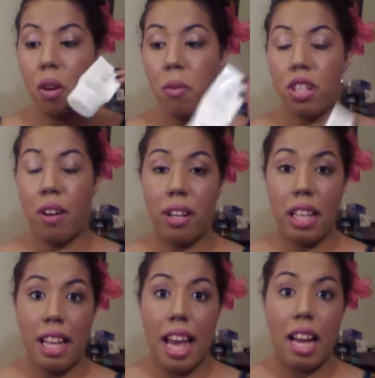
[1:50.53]
which I
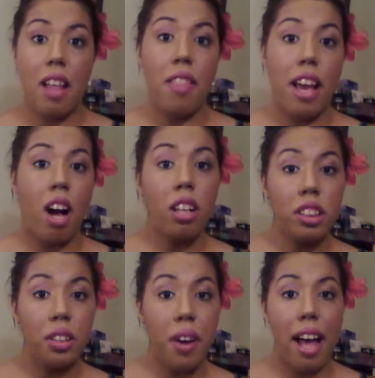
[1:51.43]
really like. They
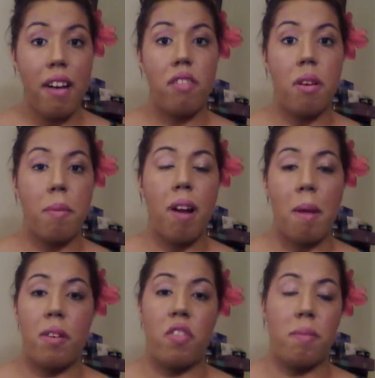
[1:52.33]
also have a
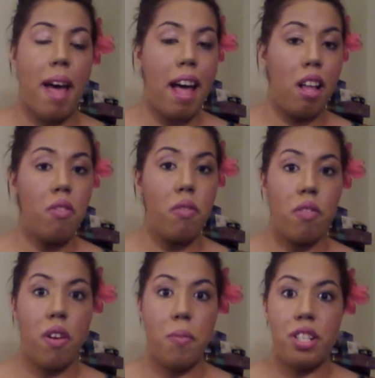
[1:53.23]
primer from e.l.f.,
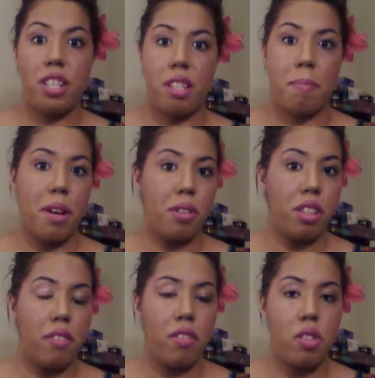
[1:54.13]
which is the
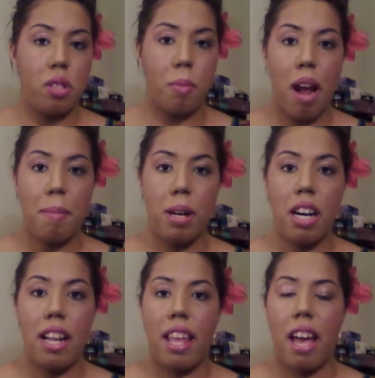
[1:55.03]
mineral infused primer,
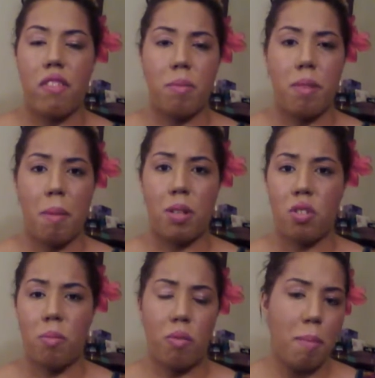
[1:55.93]
and they have some primers
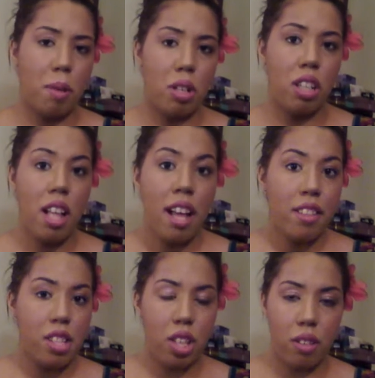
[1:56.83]
from Rimmel
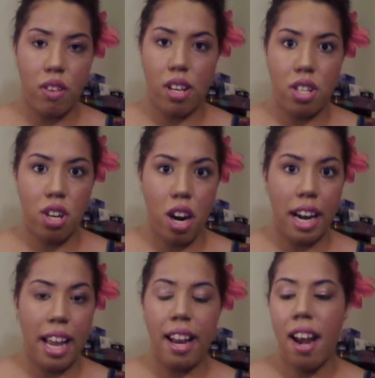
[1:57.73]
that you can find at
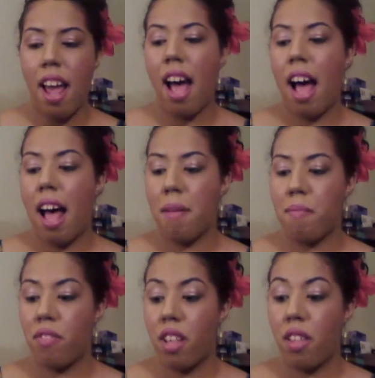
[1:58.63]
Target
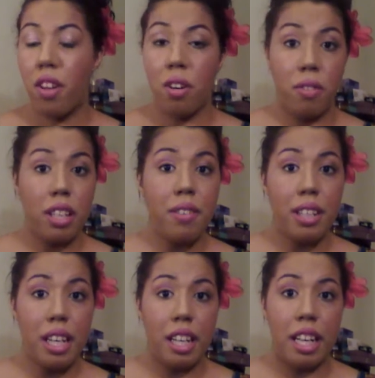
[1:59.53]
that are
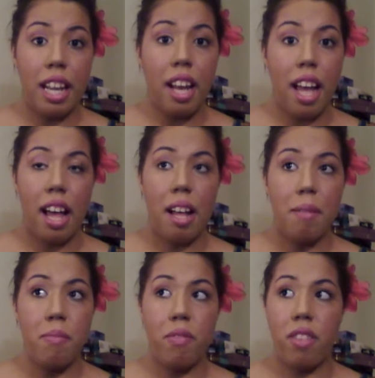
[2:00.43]
really good.
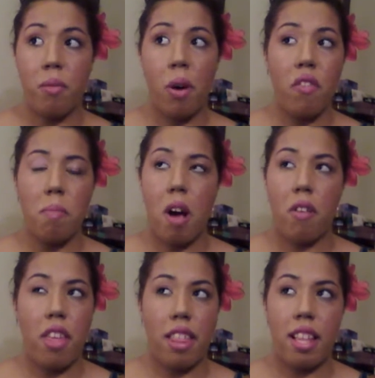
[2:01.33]
The one from
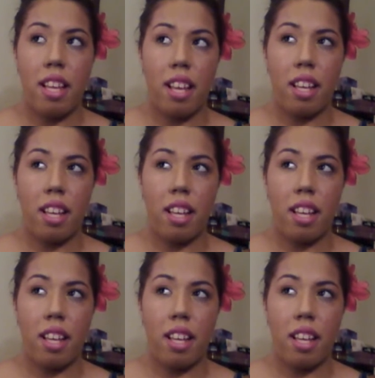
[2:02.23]
e.l.f. I think